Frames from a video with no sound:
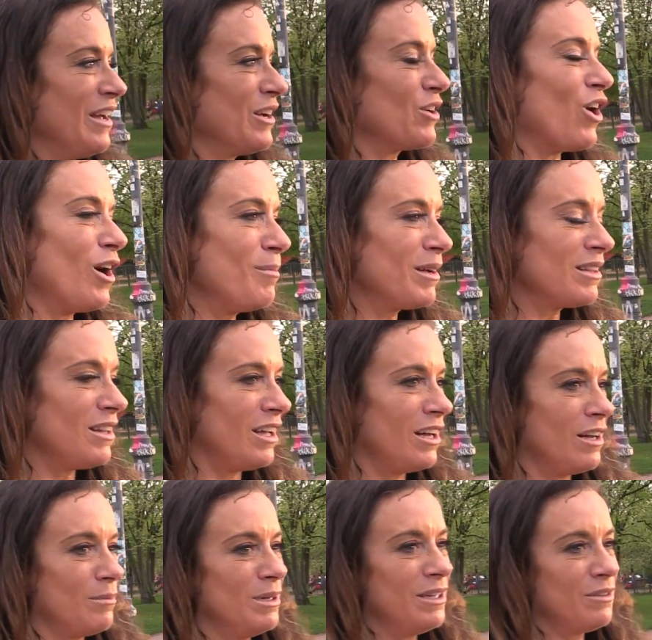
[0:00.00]
Karma
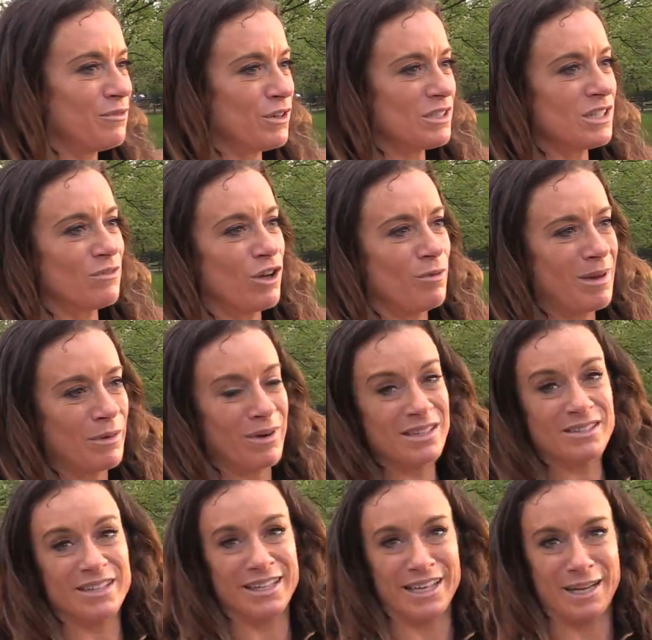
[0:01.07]
Klub, first of all, my
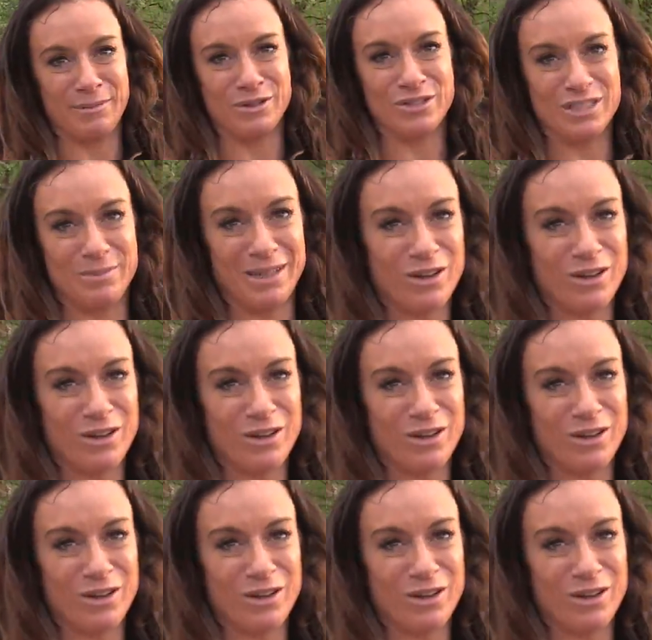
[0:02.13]
wrestling name used to be